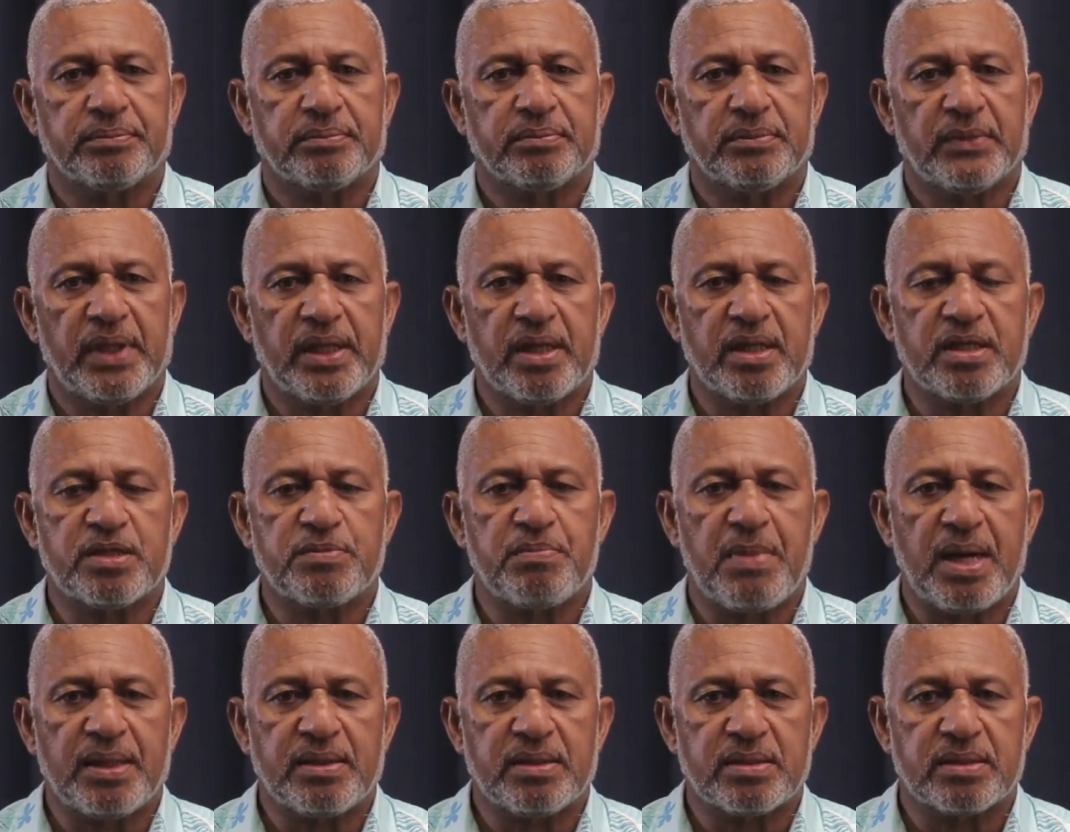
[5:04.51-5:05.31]
There is
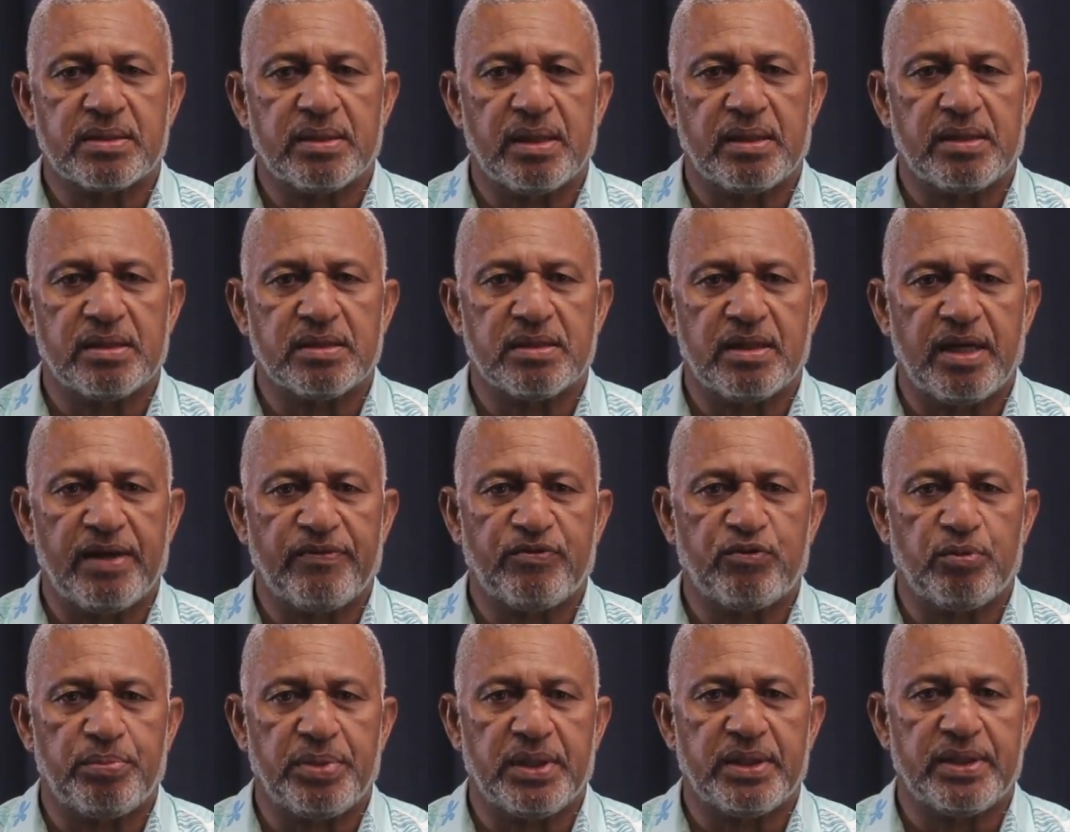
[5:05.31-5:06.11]
much that is
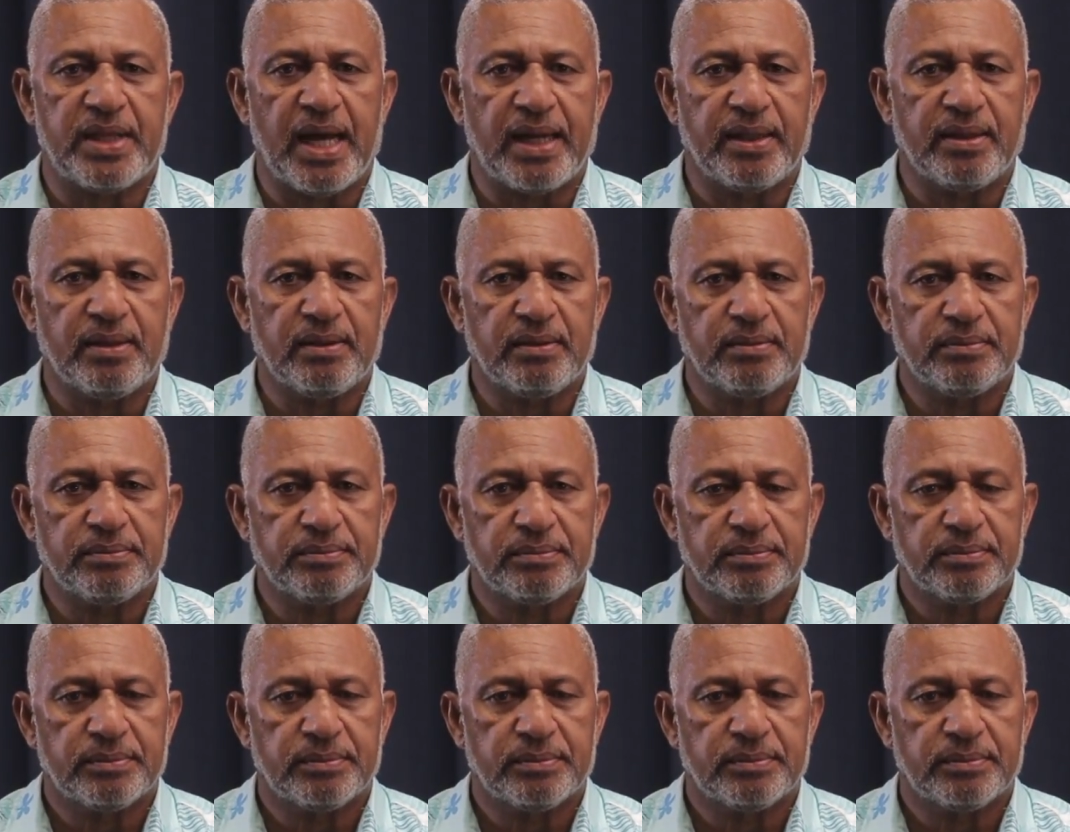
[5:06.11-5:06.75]
left to be done,